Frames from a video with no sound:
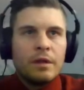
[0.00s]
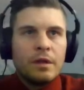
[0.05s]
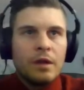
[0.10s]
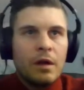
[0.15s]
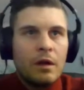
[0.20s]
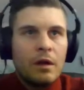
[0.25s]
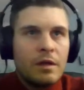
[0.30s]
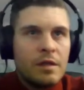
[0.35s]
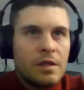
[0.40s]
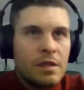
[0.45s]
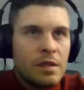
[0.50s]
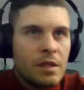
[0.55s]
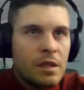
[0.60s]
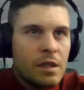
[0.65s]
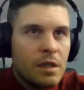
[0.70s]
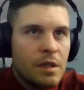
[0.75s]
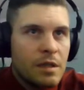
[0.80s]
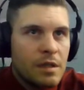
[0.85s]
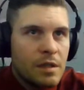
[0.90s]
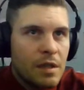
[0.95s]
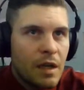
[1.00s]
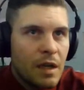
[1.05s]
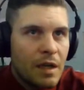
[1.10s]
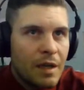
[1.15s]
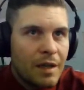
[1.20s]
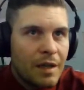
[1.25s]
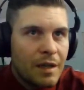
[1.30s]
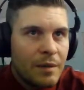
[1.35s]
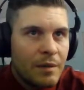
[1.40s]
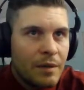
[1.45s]
already see it's got like
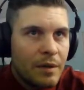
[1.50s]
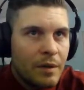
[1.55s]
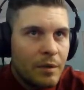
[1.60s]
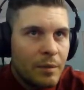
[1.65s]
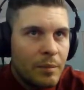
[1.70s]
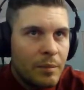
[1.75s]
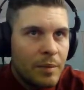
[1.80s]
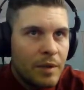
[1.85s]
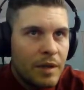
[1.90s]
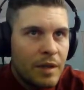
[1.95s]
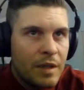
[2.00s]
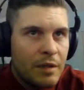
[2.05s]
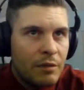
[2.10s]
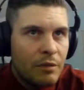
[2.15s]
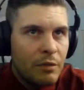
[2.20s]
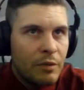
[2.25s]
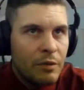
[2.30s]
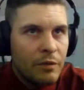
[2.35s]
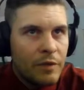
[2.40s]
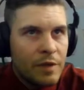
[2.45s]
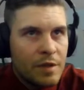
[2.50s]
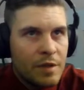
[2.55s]
a little peaked roof. It's